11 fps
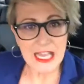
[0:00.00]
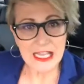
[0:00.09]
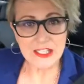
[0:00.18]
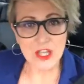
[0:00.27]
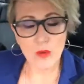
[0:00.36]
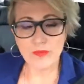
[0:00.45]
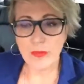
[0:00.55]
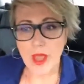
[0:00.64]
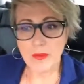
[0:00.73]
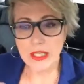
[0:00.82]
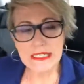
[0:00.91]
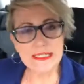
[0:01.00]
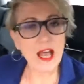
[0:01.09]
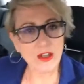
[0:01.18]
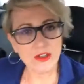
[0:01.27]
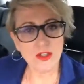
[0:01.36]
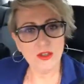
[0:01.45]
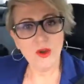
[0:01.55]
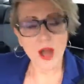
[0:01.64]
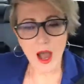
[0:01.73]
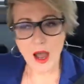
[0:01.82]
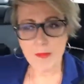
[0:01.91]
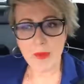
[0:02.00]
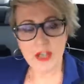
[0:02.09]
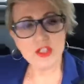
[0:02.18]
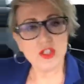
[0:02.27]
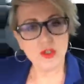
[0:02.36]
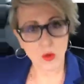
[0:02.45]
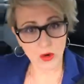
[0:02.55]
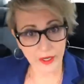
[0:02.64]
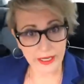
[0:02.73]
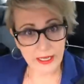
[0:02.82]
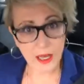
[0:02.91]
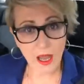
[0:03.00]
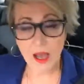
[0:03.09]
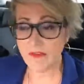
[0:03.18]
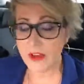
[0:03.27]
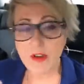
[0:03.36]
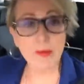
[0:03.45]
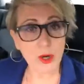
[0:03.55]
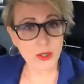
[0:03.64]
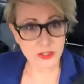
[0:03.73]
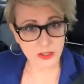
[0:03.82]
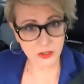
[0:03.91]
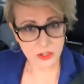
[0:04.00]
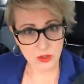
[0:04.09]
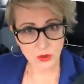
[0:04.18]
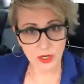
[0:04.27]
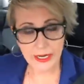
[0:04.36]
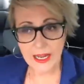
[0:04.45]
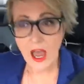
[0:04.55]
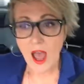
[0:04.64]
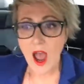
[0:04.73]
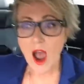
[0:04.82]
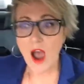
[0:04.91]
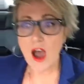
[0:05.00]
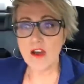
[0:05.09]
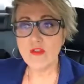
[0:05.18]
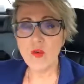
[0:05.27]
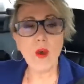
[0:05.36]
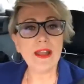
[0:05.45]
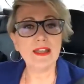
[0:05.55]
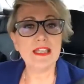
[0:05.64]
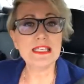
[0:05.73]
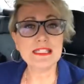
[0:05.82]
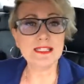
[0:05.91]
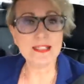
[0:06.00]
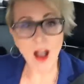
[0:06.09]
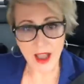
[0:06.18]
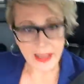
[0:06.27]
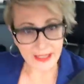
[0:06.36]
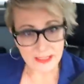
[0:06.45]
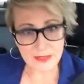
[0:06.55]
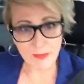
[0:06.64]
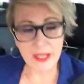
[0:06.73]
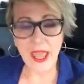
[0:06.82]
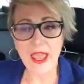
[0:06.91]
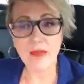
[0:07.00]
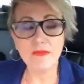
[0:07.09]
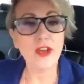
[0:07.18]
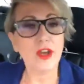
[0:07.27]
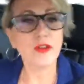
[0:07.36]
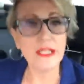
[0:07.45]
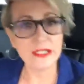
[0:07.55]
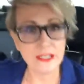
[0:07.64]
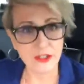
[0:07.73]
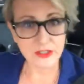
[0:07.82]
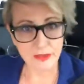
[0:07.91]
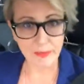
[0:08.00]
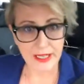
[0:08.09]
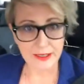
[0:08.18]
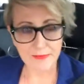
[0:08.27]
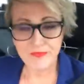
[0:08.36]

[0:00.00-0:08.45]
So I'm going to tell you a story, a very personal story of when these signs became very clear to me.